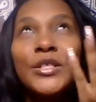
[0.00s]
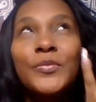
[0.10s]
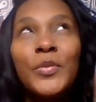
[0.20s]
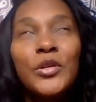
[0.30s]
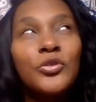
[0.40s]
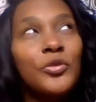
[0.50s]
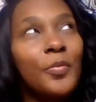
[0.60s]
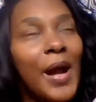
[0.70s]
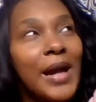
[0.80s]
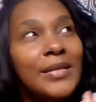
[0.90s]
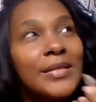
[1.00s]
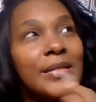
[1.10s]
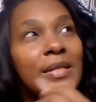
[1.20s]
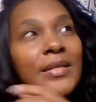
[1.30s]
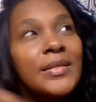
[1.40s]
spiritual
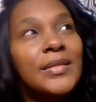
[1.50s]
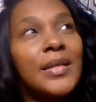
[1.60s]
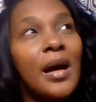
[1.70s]
practices,